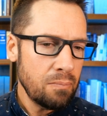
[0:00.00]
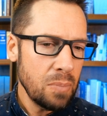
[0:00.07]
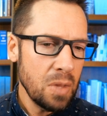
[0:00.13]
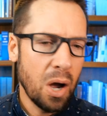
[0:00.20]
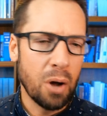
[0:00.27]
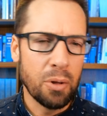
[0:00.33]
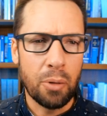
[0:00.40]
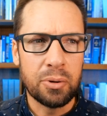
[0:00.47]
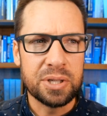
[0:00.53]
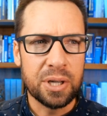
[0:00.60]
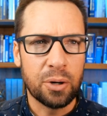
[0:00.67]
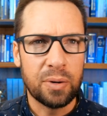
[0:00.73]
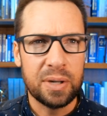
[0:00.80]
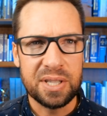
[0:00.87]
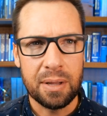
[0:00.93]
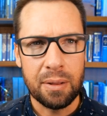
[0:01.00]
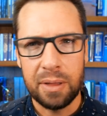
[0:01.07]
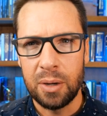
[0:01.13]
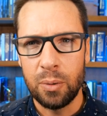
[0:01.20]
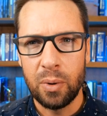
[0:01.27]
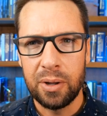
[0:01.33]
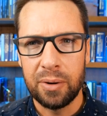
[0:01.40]
Although there's an increasing
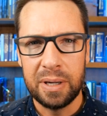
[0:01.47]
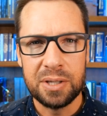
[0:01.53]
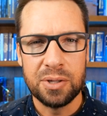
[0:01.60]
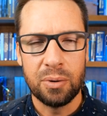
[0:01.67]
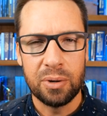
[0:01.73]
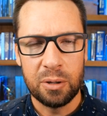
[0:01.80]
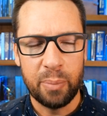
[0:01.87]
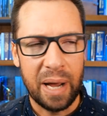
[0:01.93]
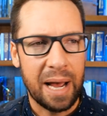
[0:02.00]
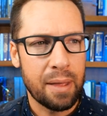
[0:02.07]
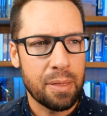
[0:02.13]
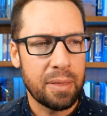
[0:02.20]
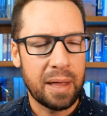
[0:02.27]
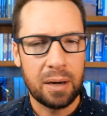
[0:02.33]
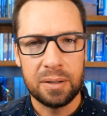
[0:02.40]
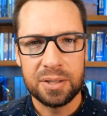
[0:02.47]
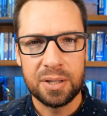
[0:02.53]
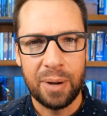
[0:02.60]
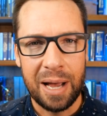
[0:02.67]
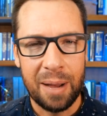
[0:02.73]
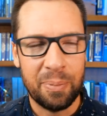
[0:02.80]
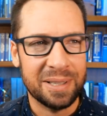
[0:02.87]
thing where there is no good path. That also
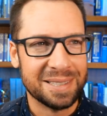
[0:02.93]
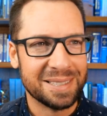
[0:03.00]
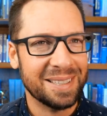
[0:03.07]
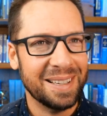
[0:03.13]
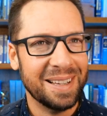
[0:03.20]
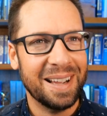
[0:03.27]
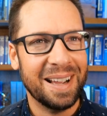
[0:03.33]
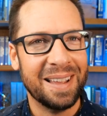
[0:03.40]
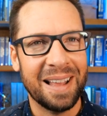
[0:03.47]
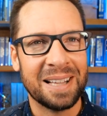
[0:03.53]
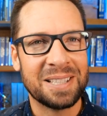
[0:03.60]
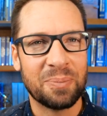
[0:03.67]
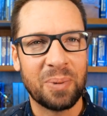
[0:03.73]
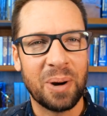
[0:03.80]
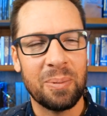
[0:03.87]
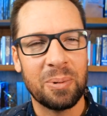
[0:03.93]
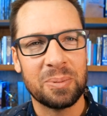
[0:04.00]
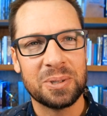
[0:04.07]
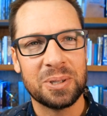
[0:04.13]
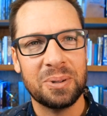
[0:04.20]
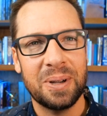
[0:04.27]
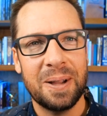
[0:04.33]
happens, and that's a problem
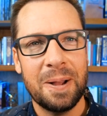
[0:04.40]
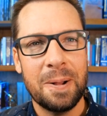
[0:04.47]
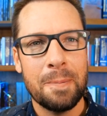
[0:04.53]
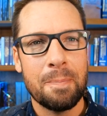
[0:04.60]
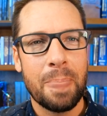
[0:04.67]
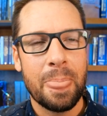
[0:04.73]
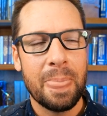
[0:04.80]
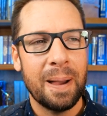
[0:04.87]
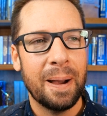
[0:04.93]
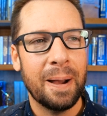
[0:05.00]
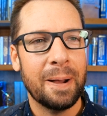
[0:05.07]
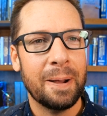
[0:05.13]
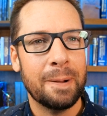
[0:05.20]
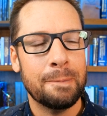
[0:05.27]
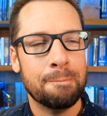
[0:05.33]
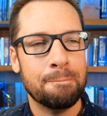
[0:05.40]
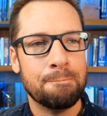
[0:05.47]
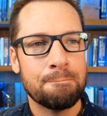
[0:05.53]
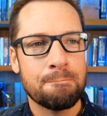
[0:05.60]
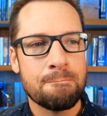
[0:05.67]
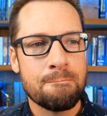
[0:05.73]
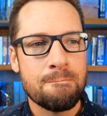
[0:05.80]
too. And
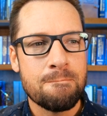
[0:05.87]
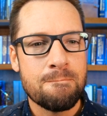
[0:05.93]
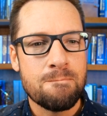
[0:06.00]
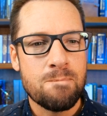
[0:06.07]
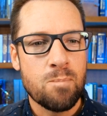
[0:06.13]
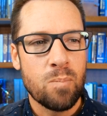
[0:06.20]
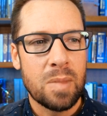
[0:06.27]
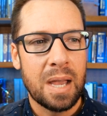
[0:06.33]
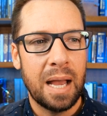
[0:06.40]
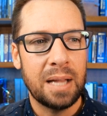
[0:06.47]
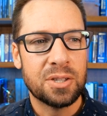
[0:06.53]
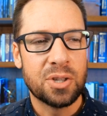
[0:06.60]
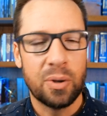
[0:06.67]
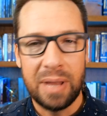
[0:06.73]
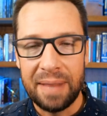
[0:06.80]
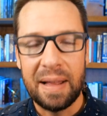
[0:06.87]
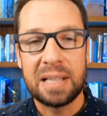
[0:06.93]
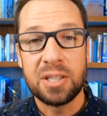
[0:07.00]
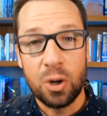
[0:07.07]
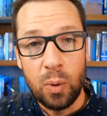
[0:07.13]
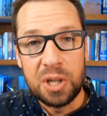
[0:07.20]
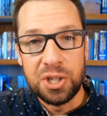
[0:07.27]
so then that's
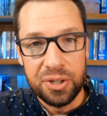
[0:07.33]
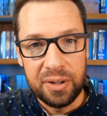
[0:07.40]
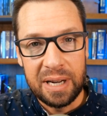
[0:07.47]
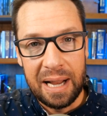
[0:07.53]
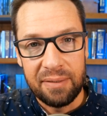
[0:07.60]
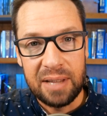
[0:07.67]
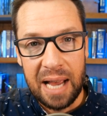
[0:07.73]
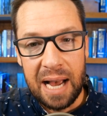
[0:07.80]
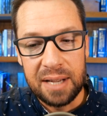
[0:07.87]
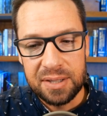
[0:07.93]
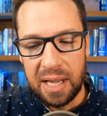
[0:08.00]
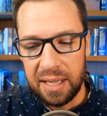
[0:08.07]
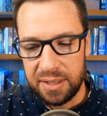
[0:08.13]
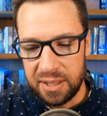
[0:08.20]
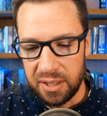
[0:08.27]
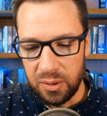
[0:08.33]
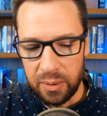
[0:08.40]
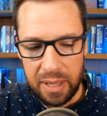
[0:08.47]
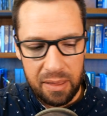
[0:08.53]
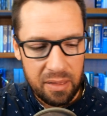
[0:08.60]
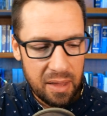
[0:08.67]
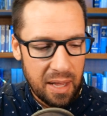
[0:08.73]
a question you're gonna have to ask and deal
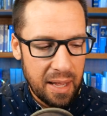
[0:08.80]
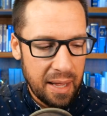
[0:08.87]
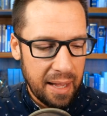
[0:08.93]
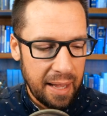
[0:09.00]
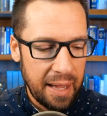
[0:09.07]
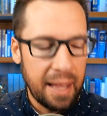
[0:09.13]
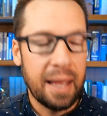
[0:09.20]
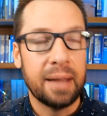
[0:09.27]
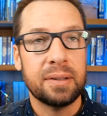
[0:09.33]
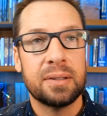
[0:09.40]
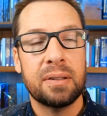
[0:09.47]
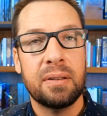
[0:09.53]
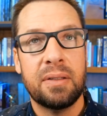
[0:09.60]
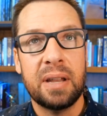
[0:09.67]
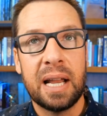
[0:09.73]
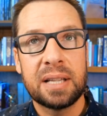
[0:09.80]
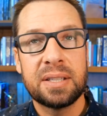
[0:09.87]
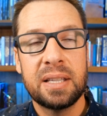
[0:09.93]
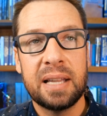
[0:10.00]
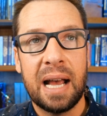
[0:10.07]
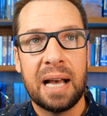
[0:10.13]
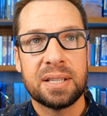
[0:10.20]
with. And the next
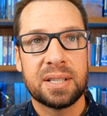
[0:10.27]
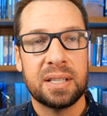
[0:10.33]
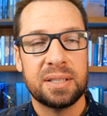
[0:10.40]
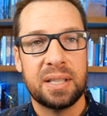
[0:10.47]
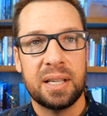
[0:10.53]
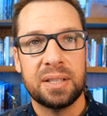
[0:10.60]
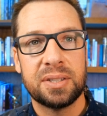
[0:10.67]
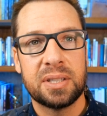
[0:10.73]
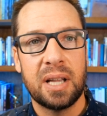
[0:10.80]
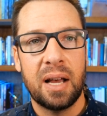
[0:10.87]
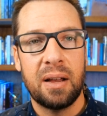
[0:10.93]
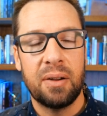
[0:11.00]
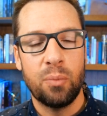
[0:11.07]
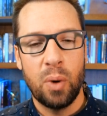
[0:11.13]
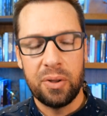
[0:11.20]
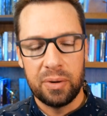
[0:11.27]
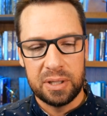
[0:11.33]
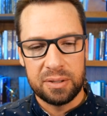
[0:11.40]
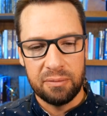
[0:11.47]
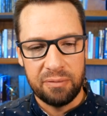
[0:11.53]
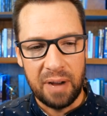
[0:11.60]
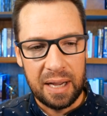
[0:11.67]
thing to ask is this, whether it's
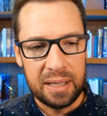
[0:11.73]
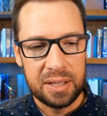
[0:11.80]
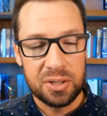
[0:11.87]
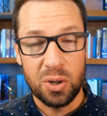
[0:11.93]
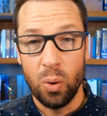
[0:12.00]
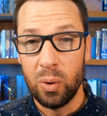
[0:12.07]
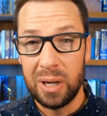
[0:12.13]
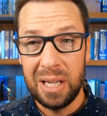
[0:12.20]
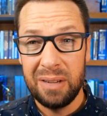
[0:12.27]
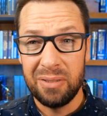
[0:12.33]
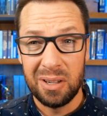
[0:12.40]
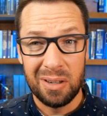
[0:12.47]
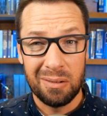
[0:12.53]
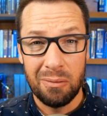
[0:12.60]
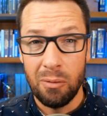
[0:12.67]
violence or even,